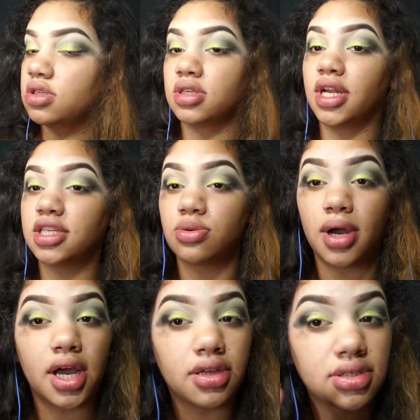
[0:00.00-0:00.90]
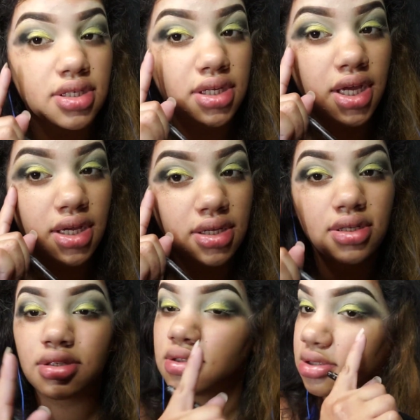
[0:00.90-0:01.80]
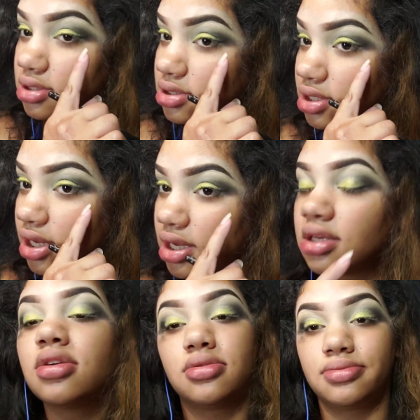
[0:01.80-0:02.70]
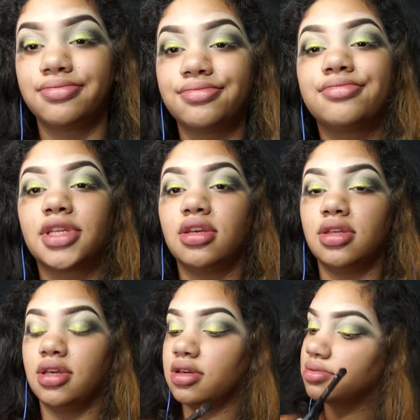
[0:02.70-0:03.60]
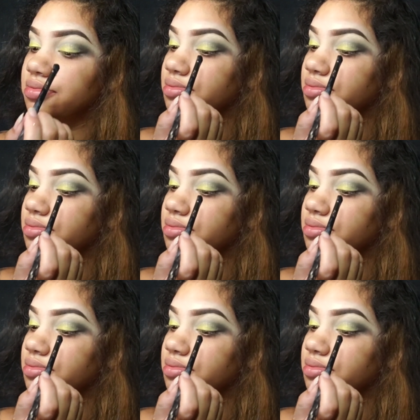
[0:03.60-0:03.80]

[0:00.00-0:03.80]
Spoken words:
So that's why you see that? You see that? Yeah.